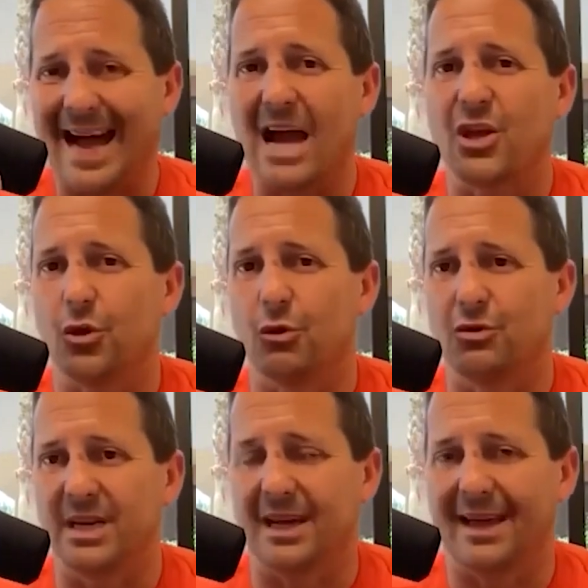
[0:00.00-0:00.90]
not
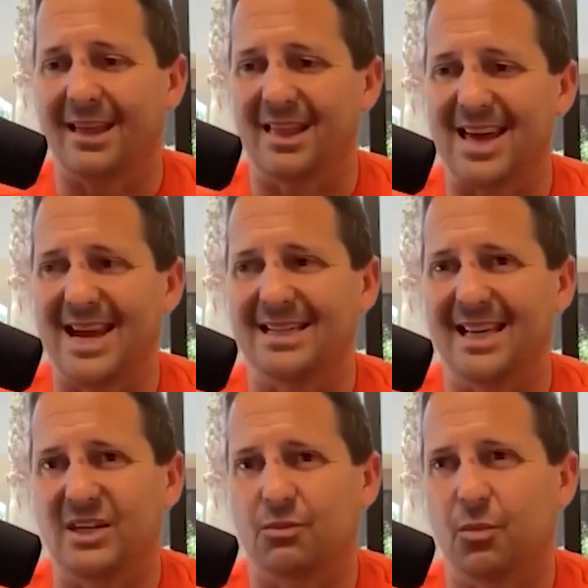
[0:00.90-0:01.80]
using it. Like the things
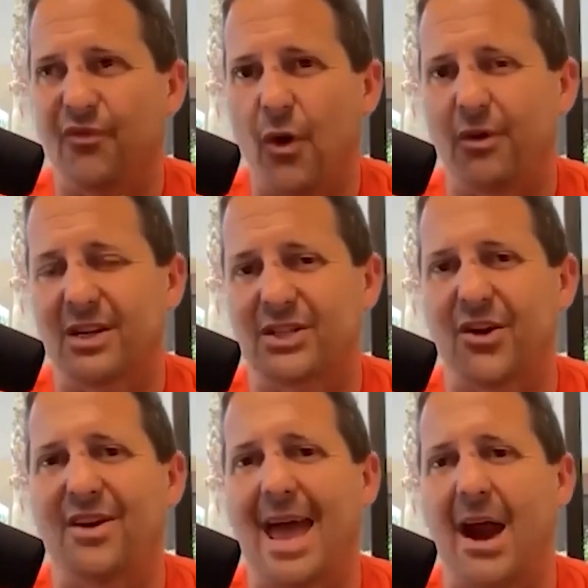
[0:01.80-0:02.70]
he's focused
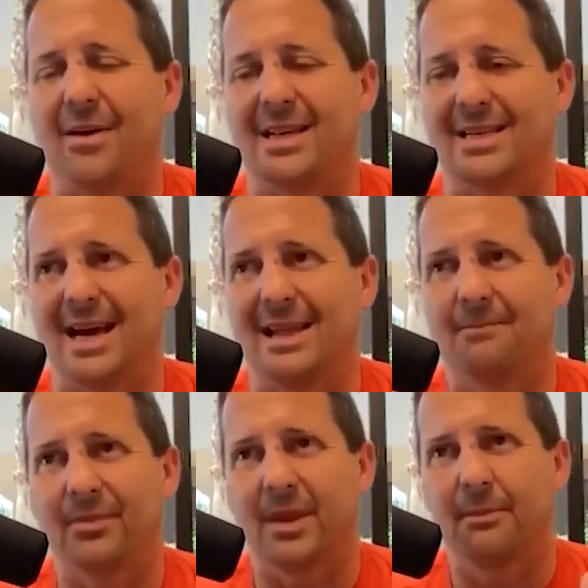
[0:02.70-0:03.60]
on now, he's not